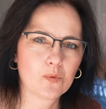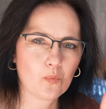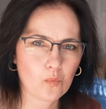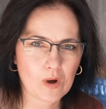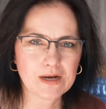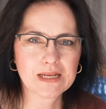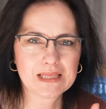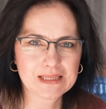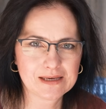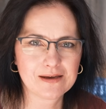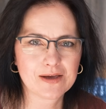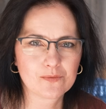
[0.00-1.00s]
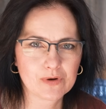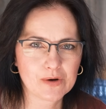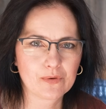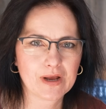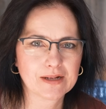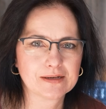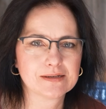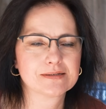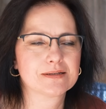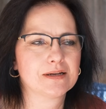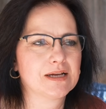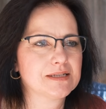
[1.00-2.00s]
One thing I regret is
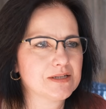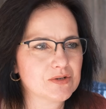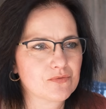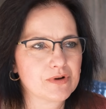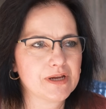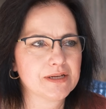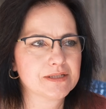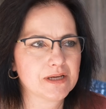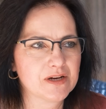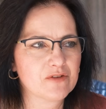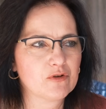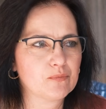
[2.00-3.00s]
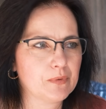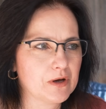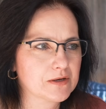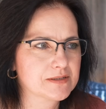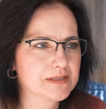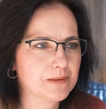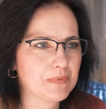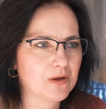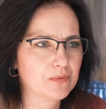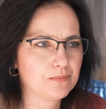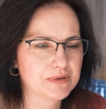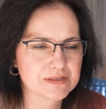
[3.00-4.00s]
that I didn't read enough of books
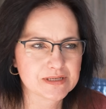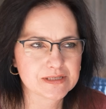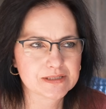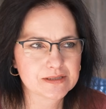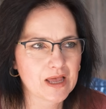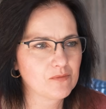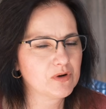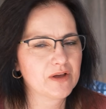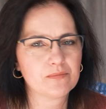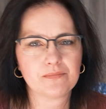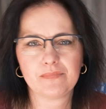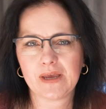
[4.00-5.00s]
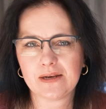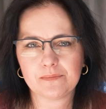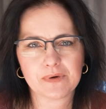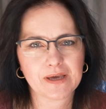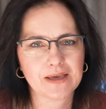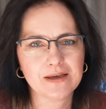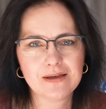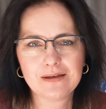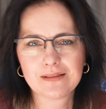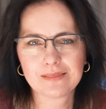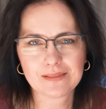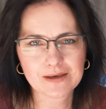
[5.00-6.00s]
about business. That would have made my
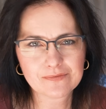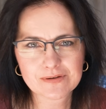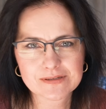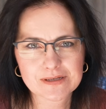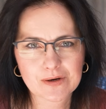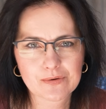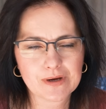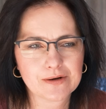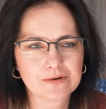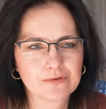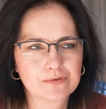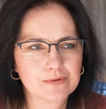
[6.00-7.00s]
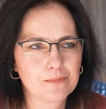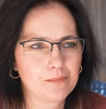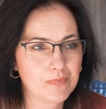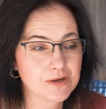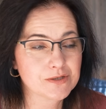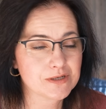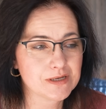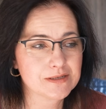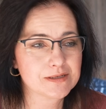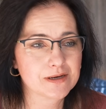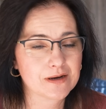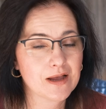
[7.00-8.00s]
life as a creator much
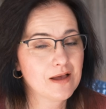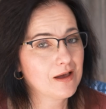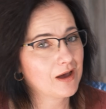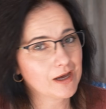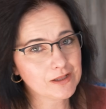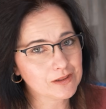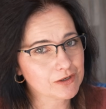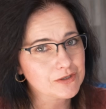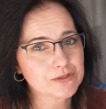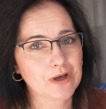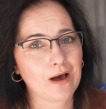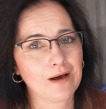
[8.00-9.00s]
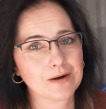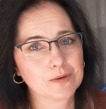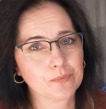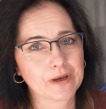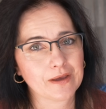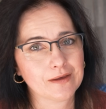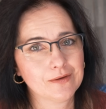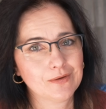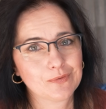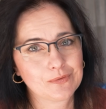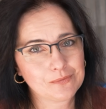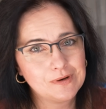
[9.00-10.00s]
easier. I learned the hard way
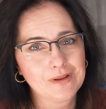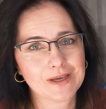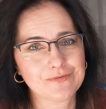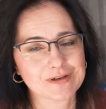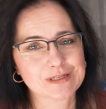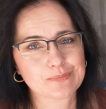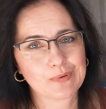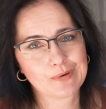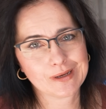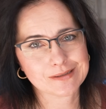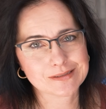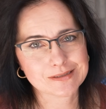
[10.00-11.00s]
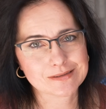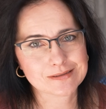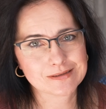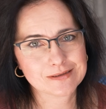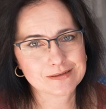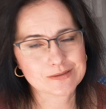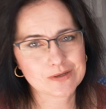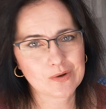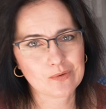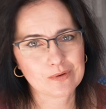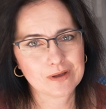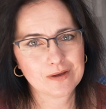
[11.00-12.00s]
through the life experiences.
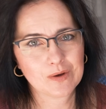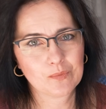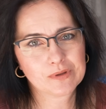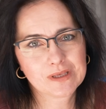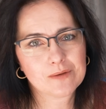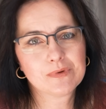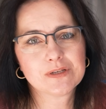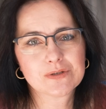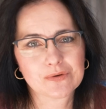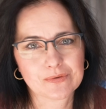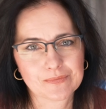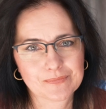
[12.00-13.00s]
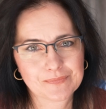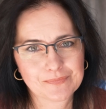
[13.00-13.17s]
So, what can we do?